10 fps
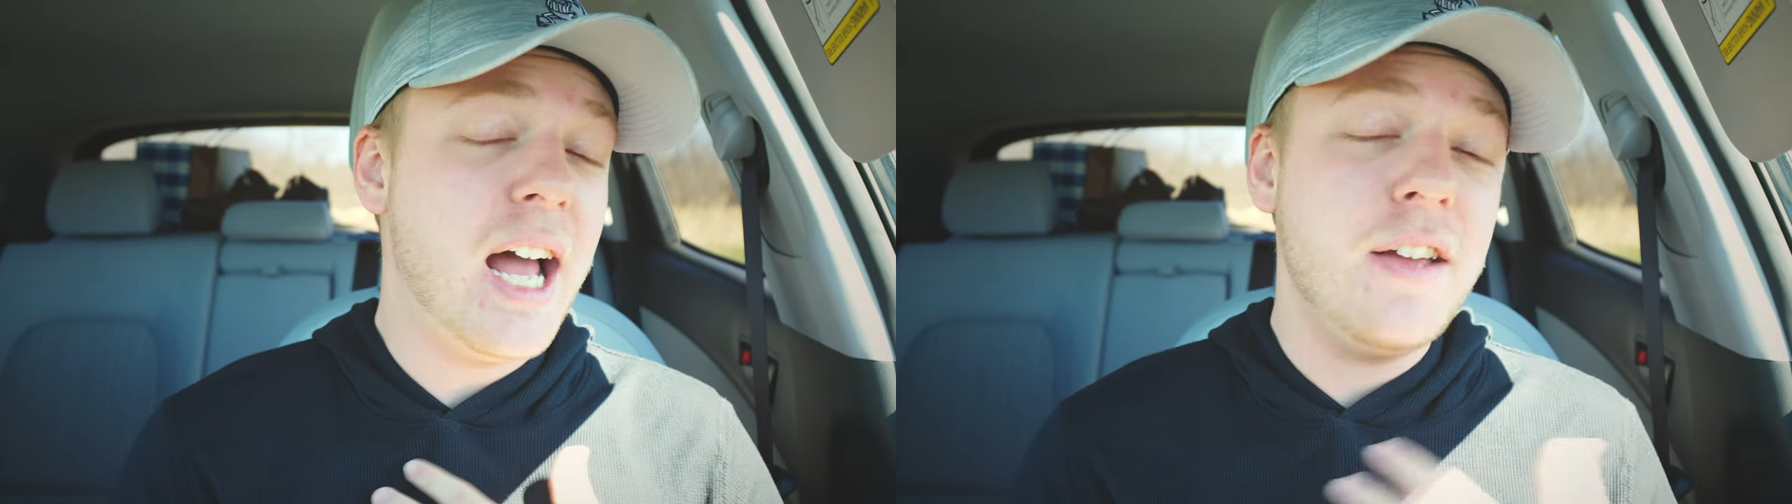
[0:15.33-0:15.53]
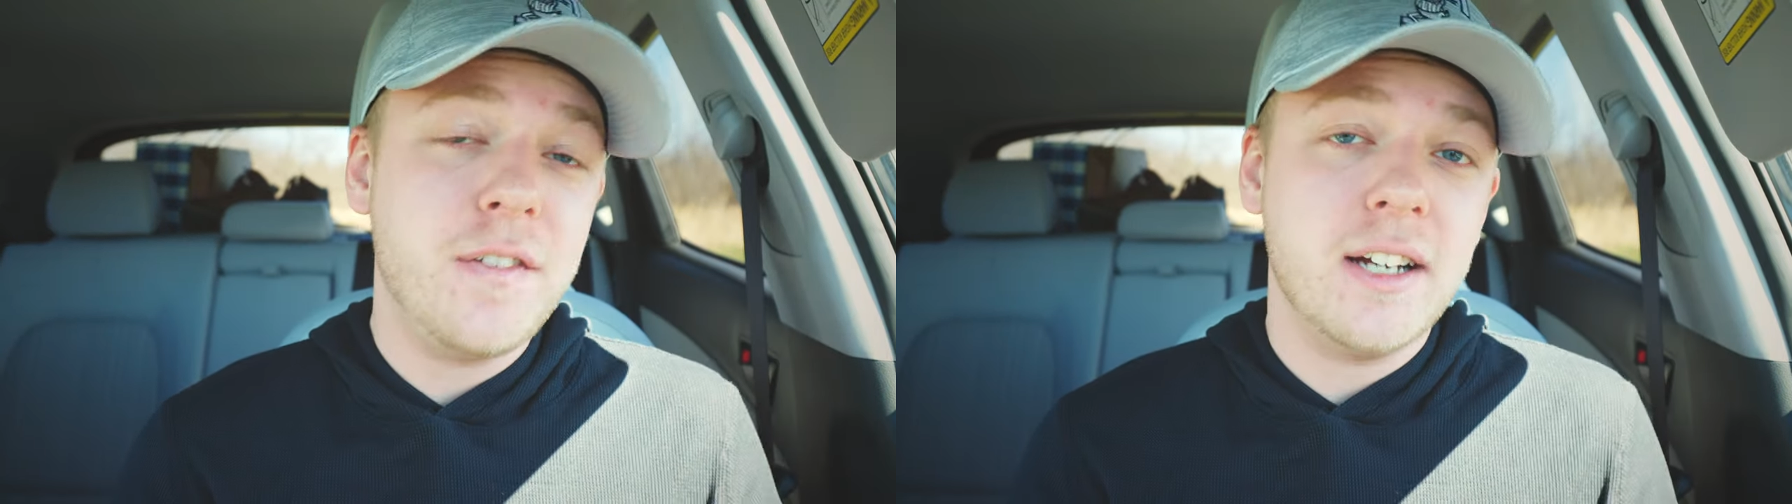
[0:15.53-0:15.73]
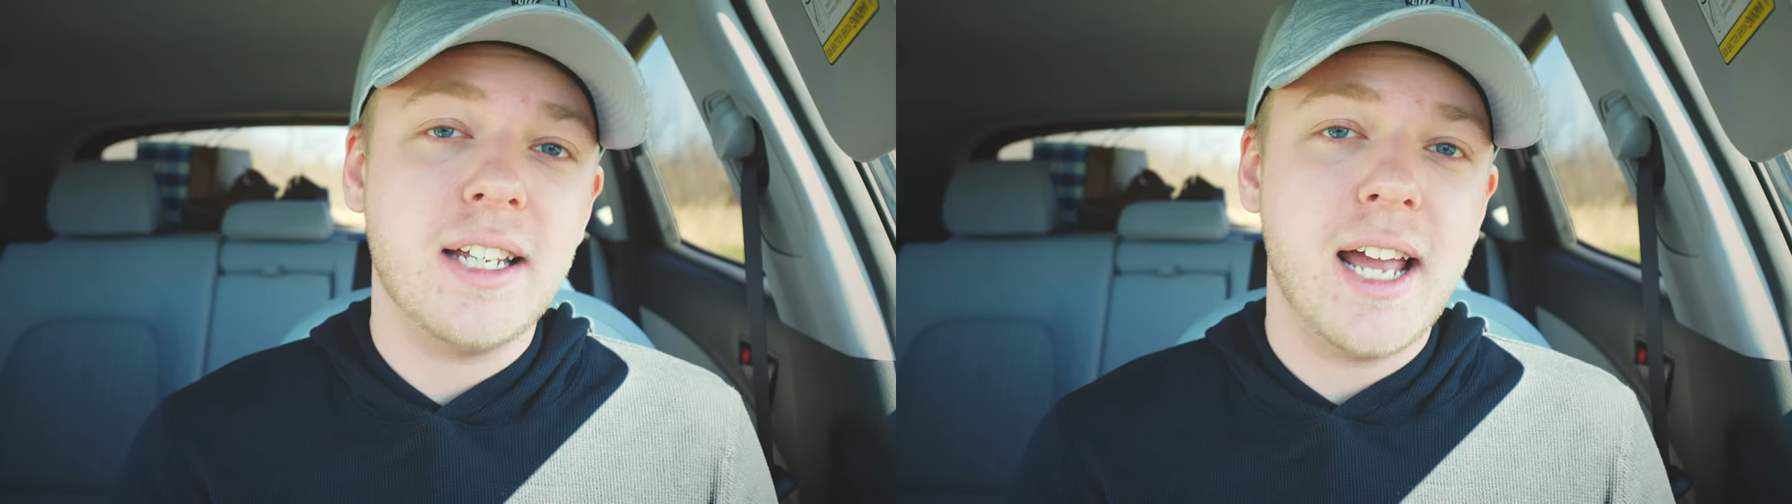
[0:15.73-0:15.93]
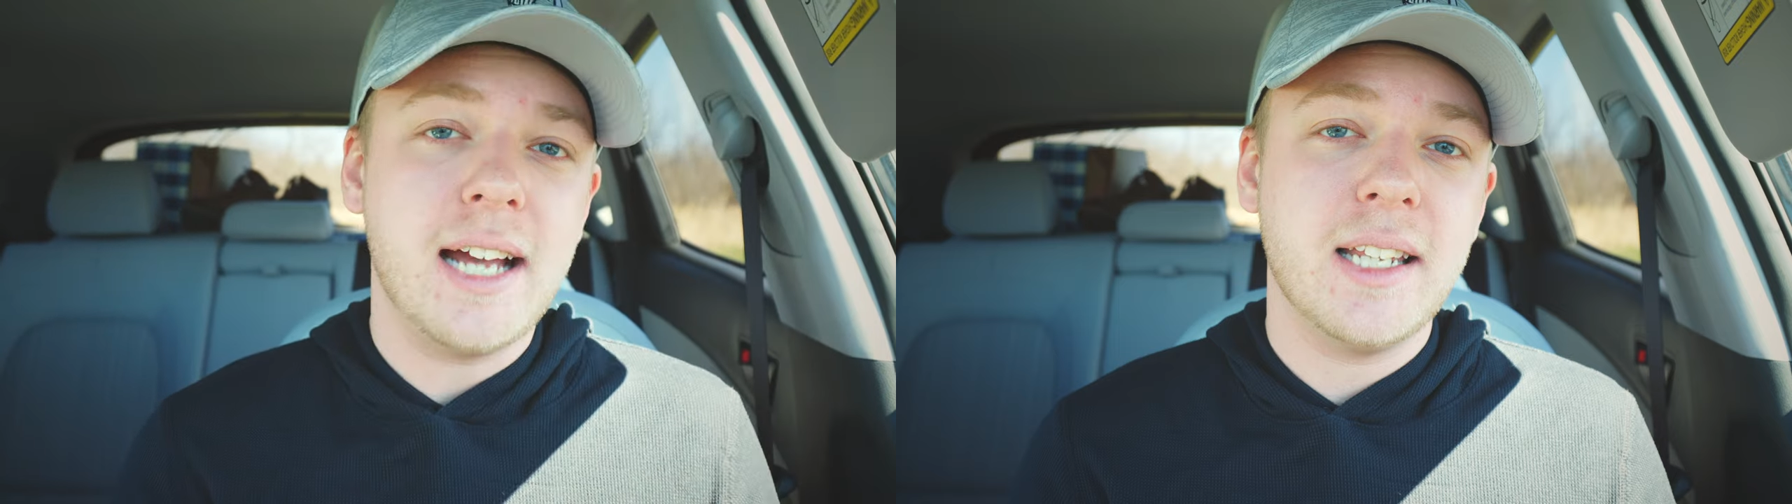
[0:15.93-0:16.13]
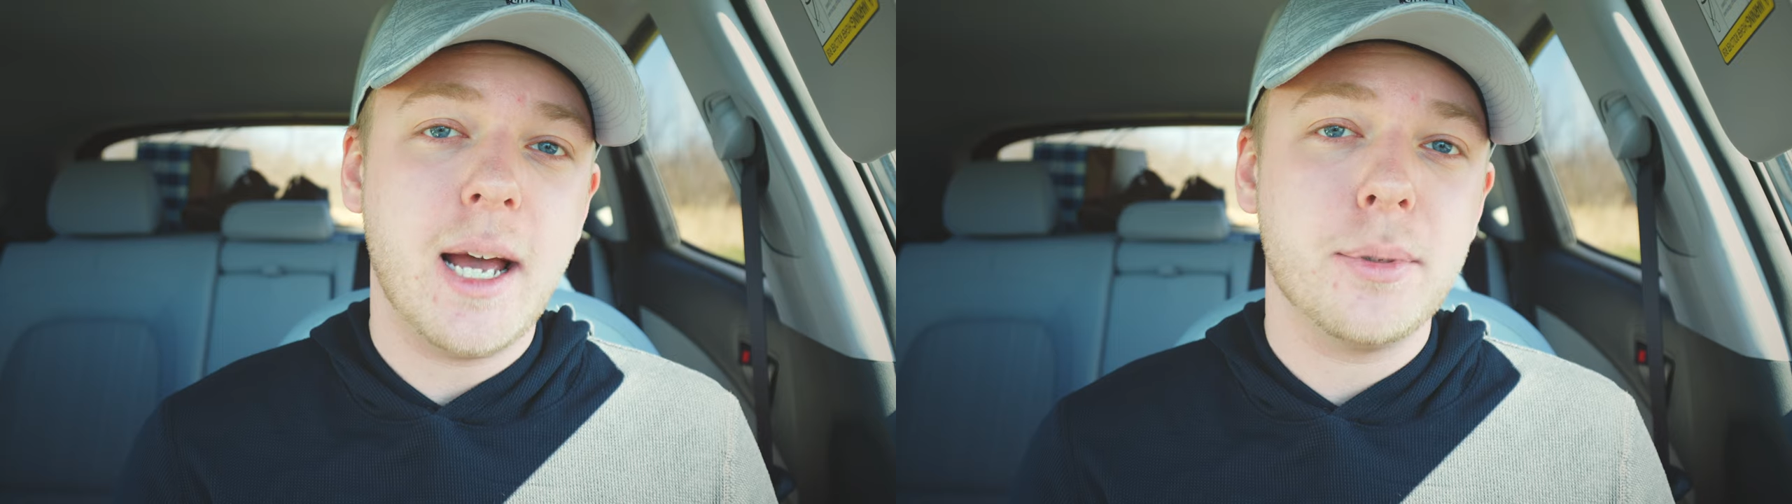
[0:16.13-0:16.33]
I finally
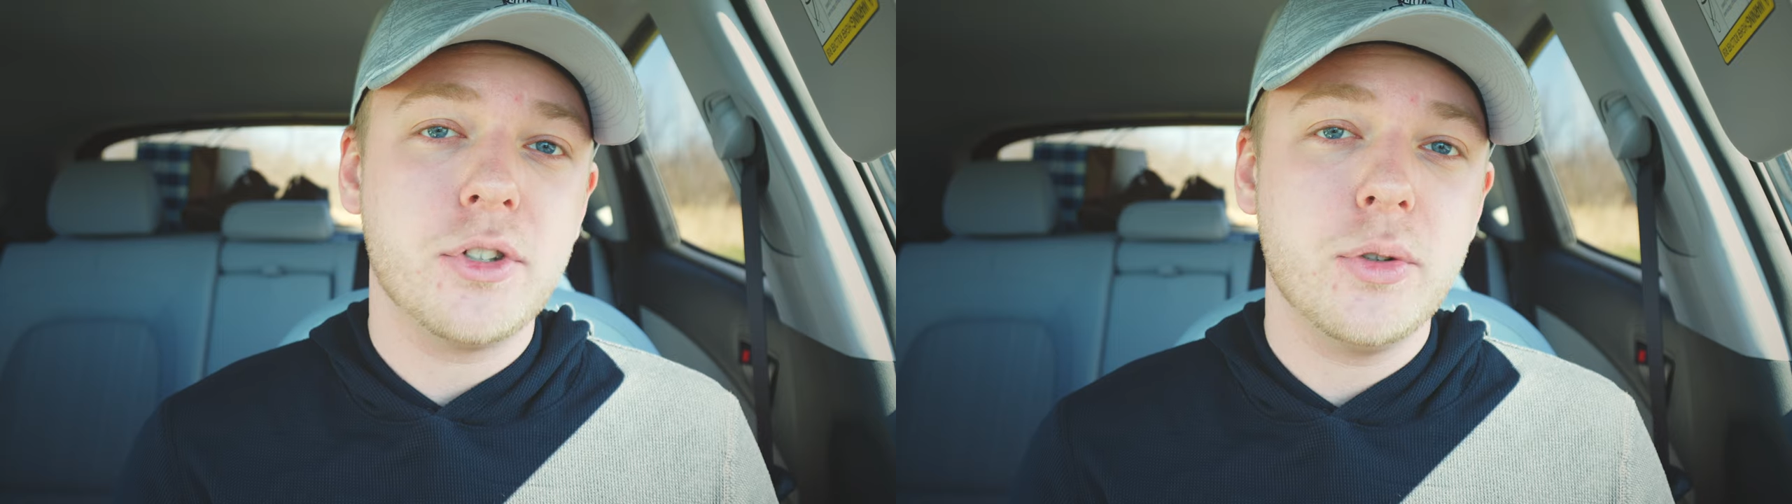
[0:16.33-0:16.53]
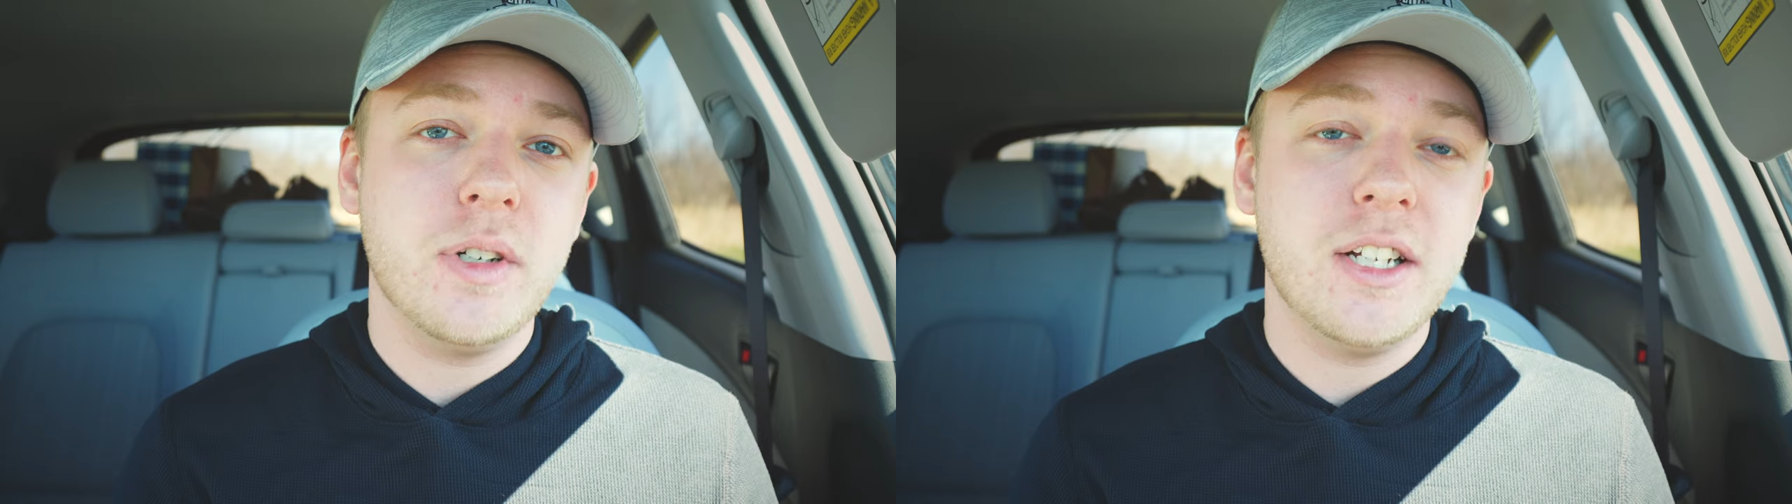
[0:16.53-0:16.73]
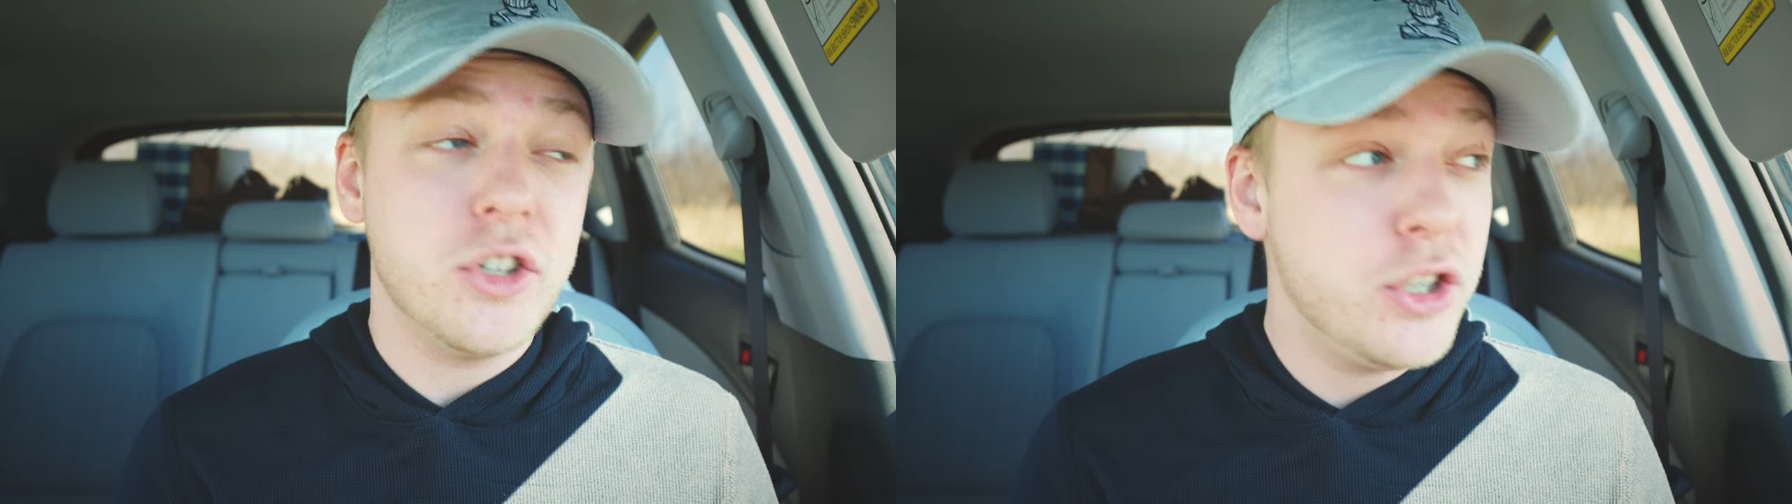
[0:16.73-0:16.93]
had the opportunity